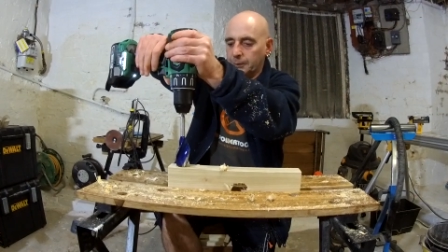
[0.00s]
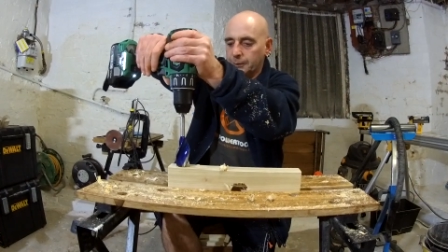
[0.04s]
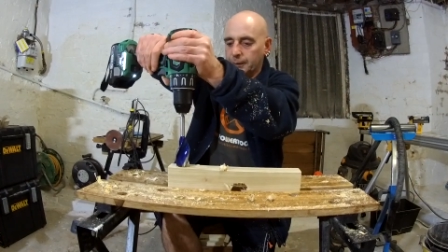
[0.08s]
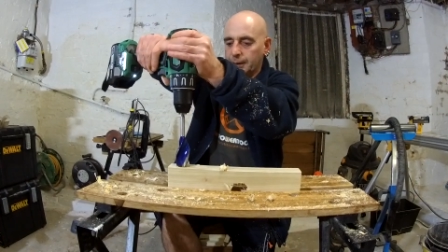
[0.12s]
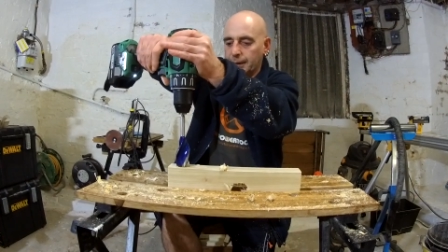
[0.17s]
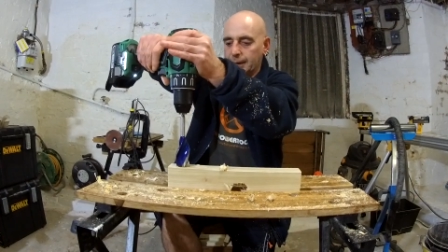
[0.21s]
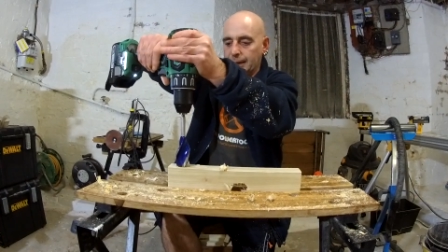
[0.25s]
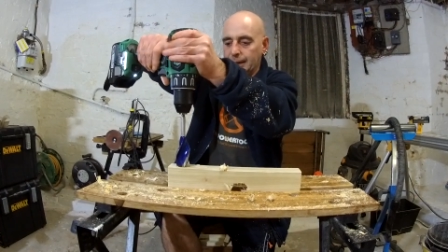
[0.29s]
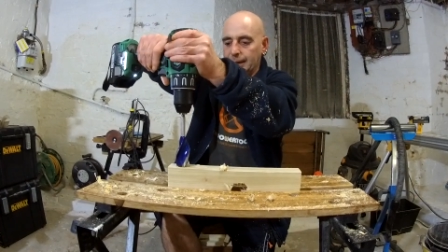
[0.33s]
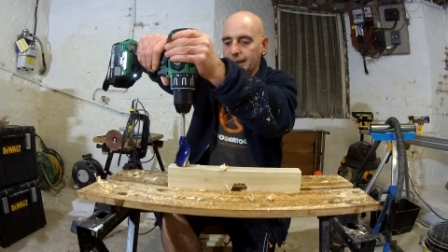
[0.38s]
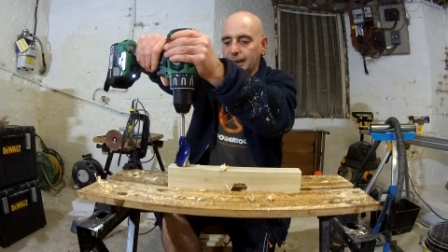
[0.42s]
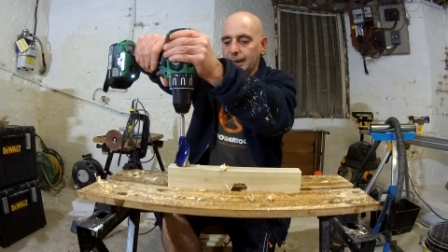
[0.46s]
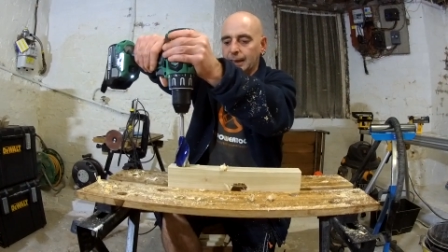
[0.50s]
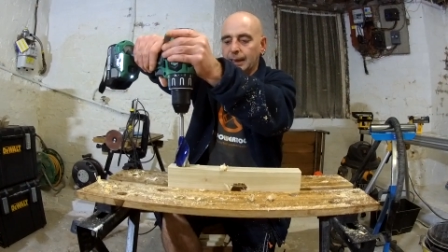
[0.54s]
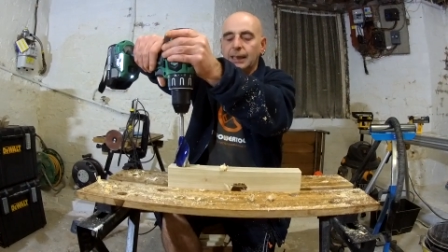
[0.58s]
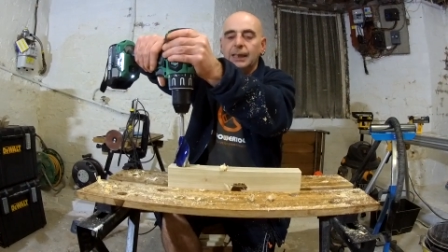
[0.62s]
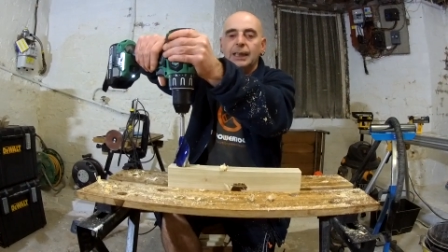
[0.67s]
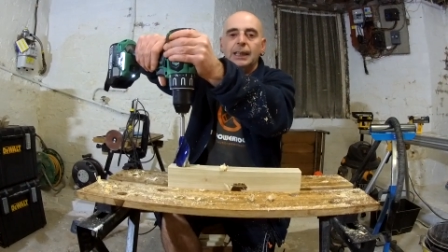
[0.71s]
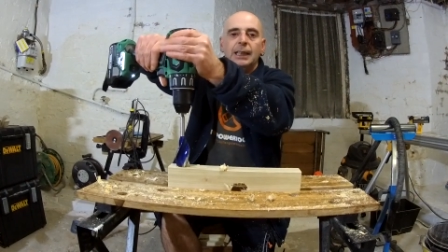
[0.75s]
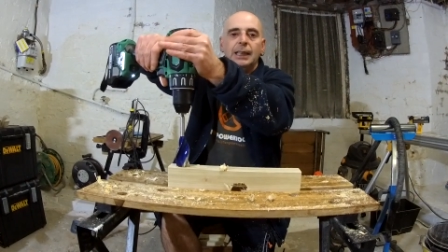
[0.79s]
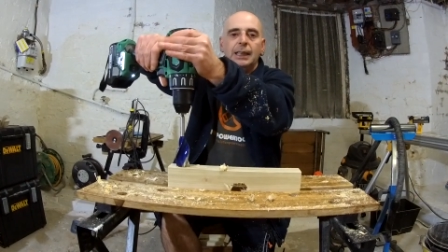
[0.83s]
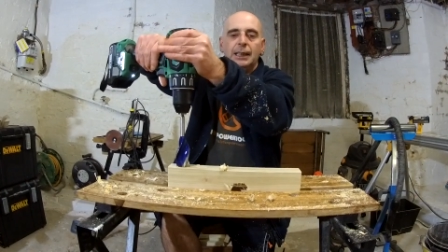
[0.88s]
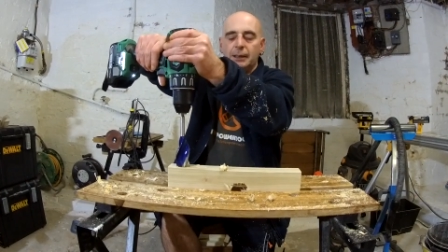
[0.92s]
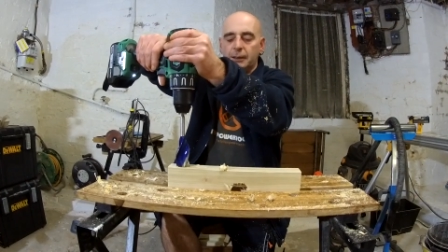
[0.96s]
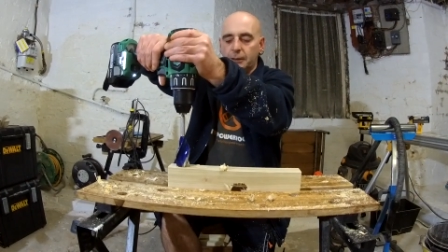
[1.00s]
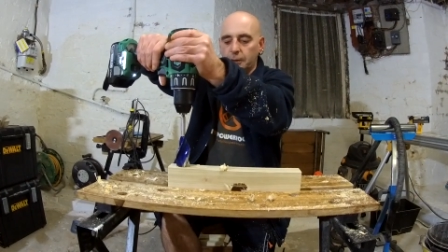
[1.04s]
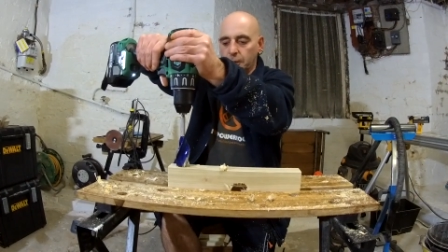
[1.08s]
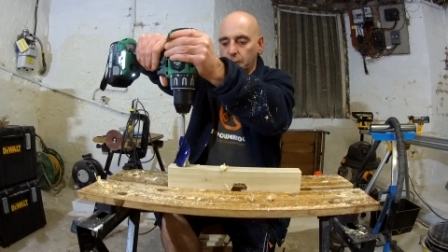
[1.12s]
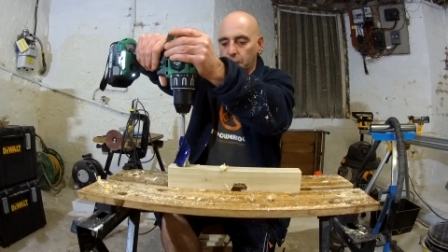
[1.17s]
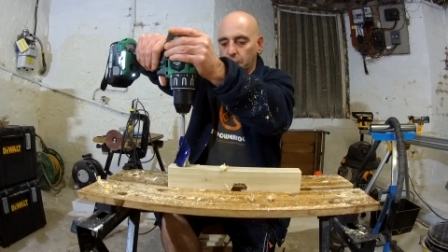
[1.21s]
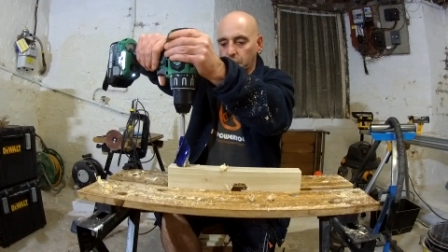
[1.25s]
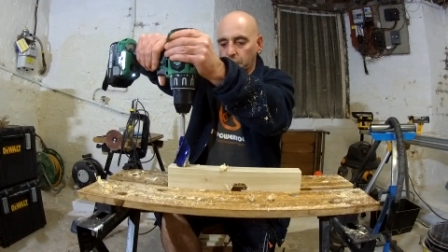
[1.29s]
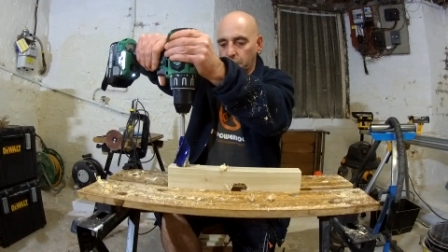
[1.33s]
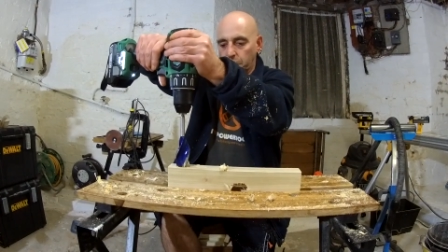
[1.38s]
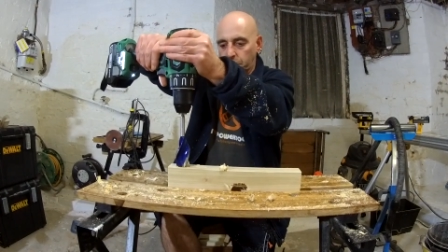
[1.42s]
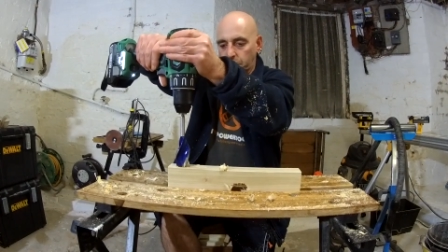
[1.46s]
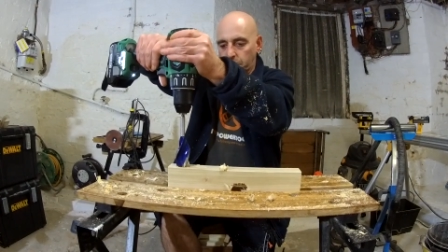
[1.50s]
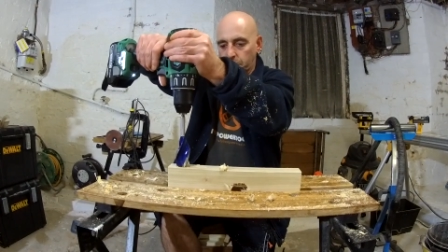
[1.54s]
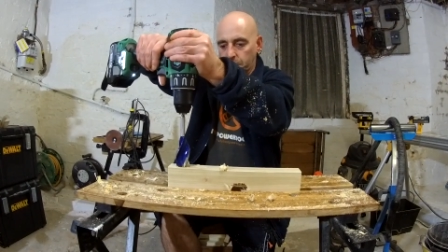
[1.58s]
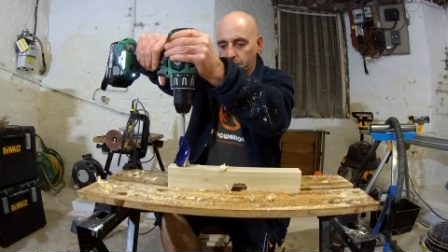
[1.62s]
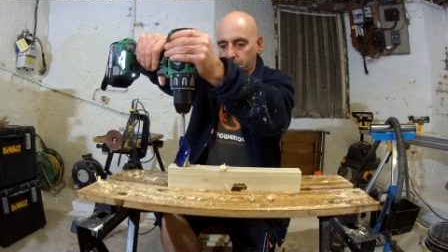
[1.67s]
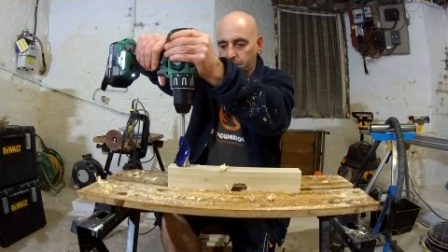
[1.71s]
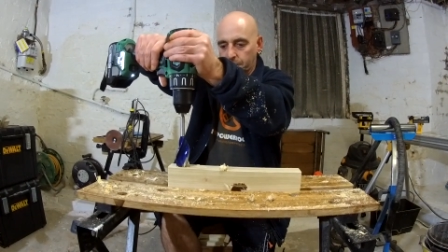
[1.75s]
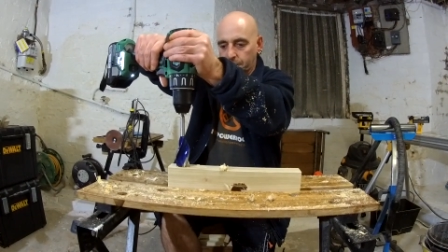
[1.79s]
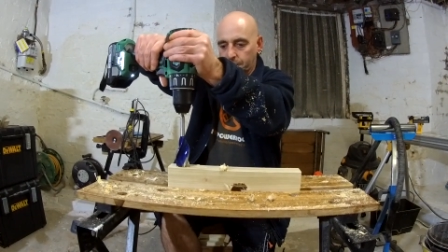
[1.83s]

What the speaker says: Right, here goes.